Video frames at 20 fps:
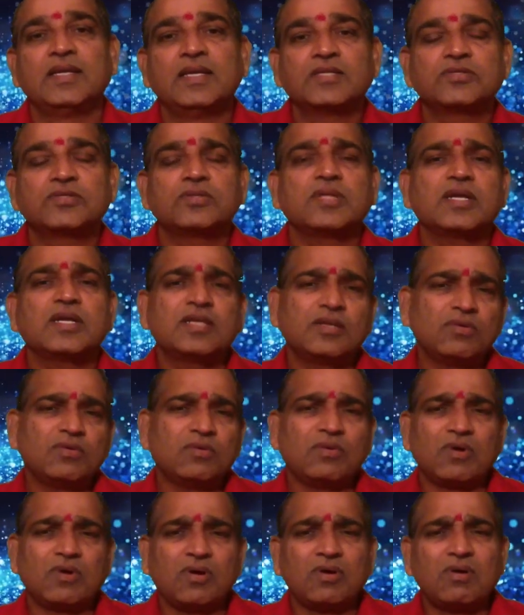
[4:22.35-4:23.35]
So that, you
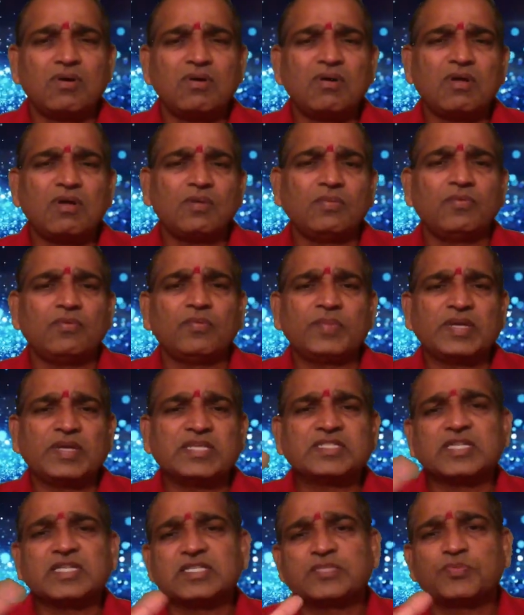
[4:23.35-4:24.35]
know, all
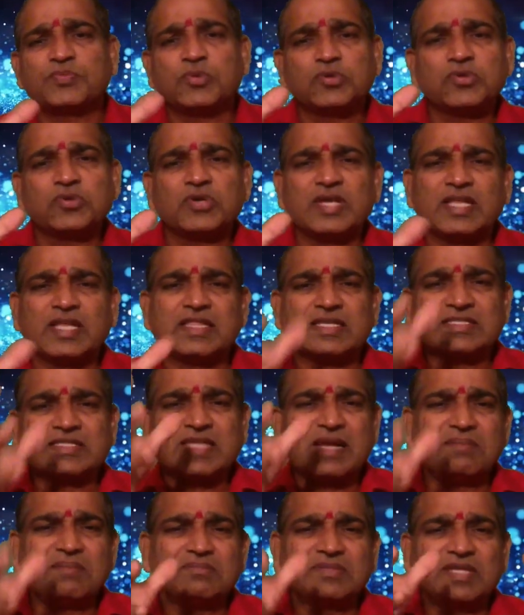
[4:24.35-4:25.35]
Upanishads put together,
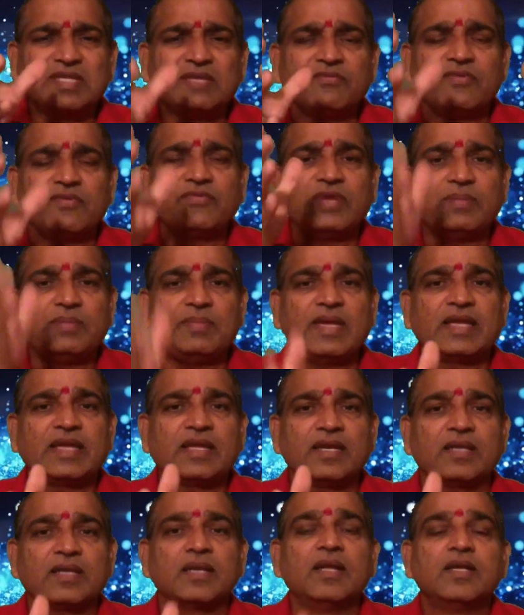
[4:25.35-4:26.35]
something we will
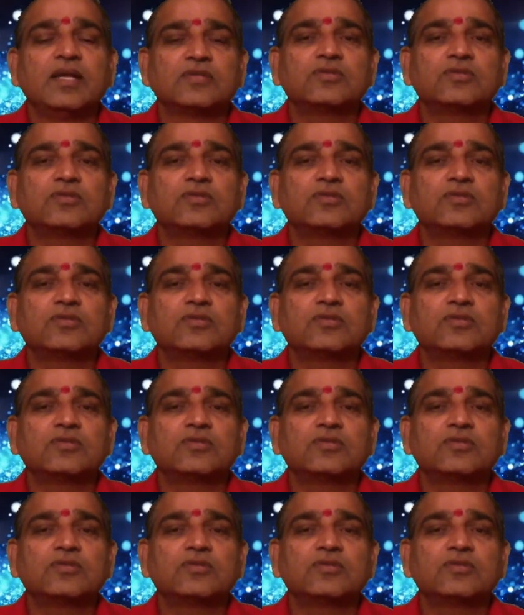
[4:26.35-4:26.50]
make it.